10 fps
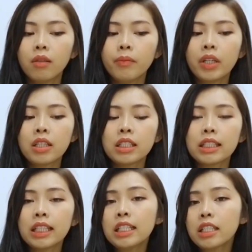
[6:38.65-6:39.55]

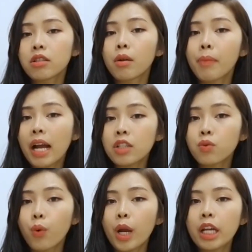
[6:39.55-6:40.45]
because this is the
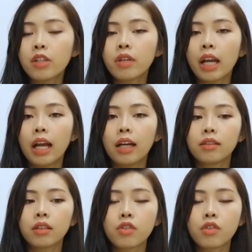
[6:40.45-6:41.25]
best way you can